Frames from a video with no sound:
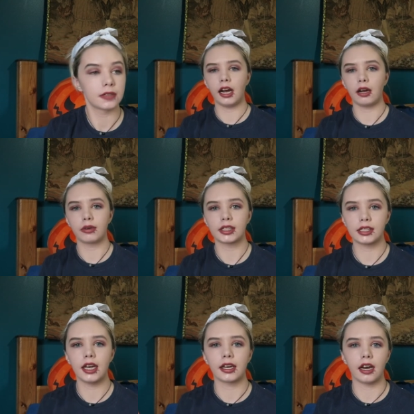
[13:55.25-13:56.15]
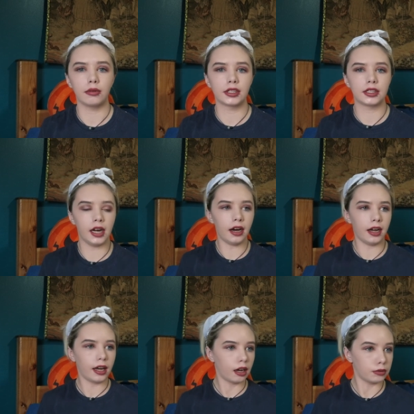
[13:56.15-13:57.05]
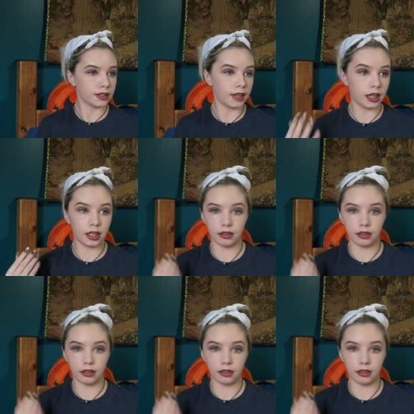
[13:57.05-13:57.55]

And I was sick, I was dying. I was very